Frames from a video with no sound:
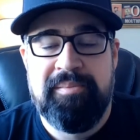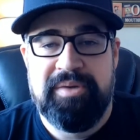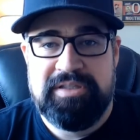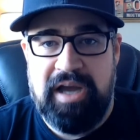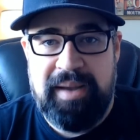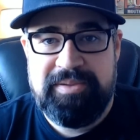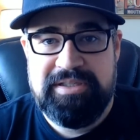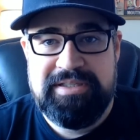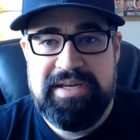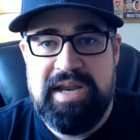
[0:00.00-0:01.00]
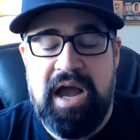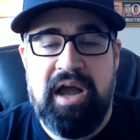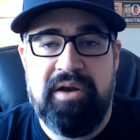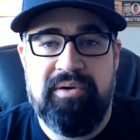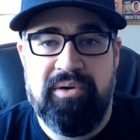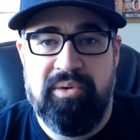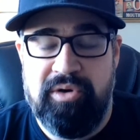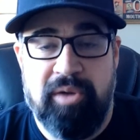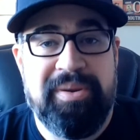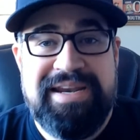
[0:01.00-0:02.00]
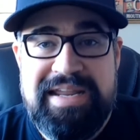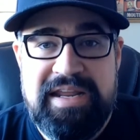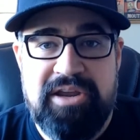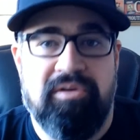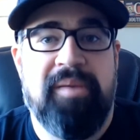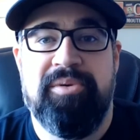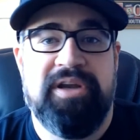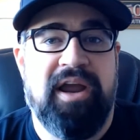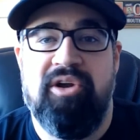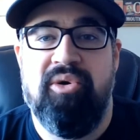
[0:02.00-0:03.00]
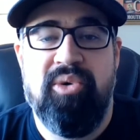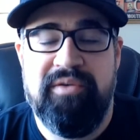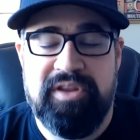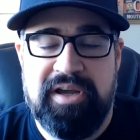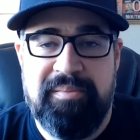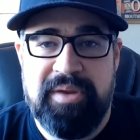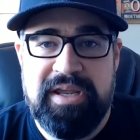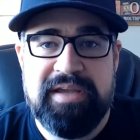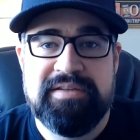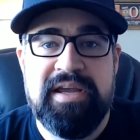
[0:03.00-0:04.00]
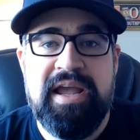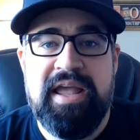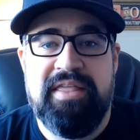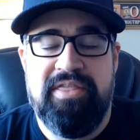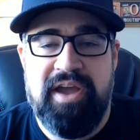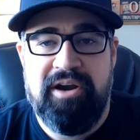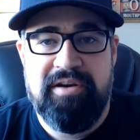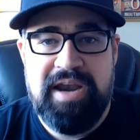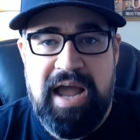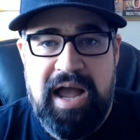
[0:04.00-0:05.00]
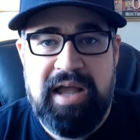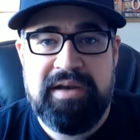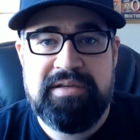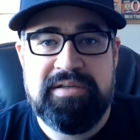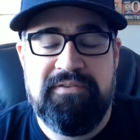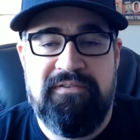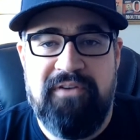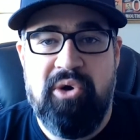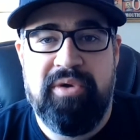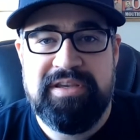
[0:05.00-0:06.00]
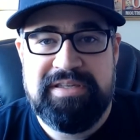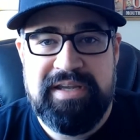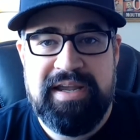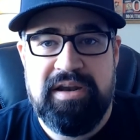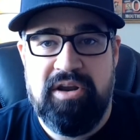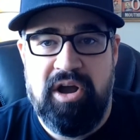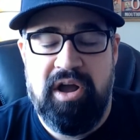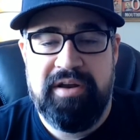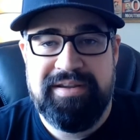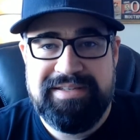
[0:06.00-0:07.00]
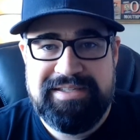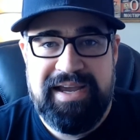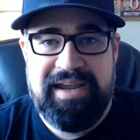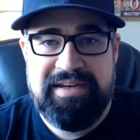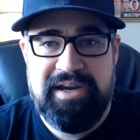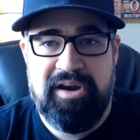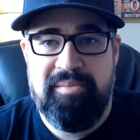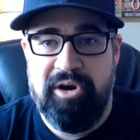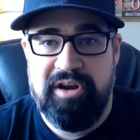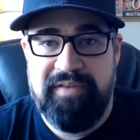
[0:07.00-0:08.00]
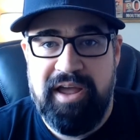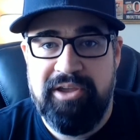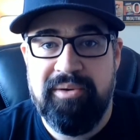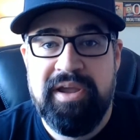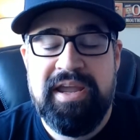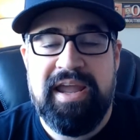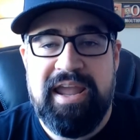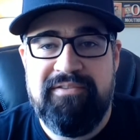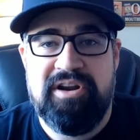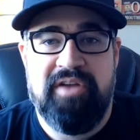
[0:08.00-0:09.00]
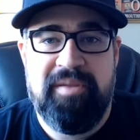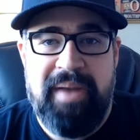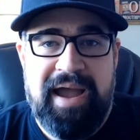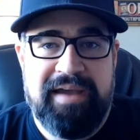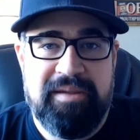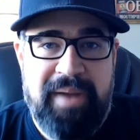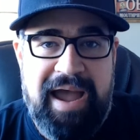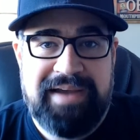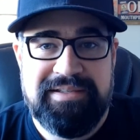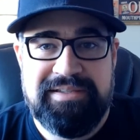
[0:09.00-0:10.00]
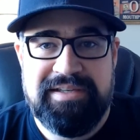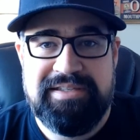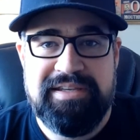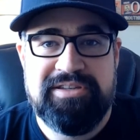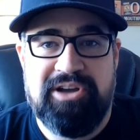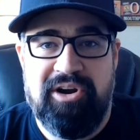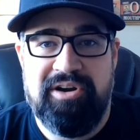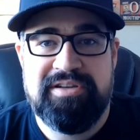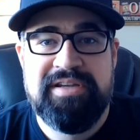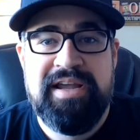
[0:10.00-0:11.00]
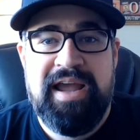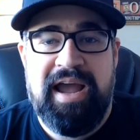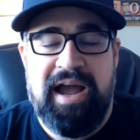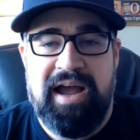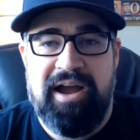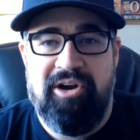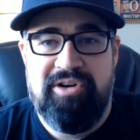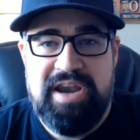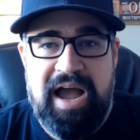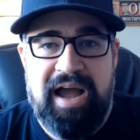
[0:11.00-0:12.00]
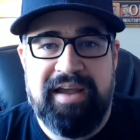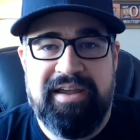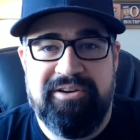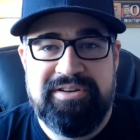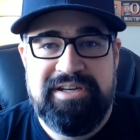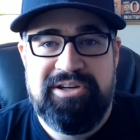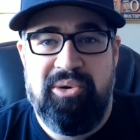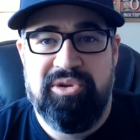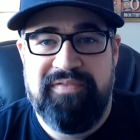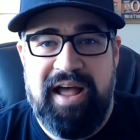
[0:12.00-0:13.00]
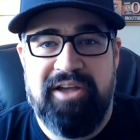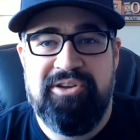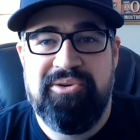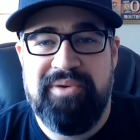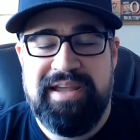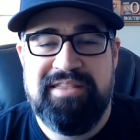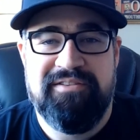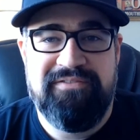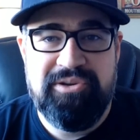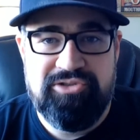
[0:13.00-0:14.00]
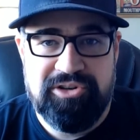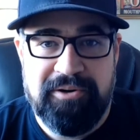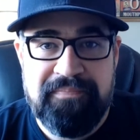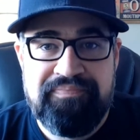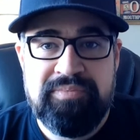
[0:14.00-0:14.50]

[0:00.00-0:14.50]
But Topps is not, or Panini or Upper Deck or whoever the company is, they're not focused in on secondary market value. Even on the back of the packs, it says these cards are not guaranteed to hold value in the future.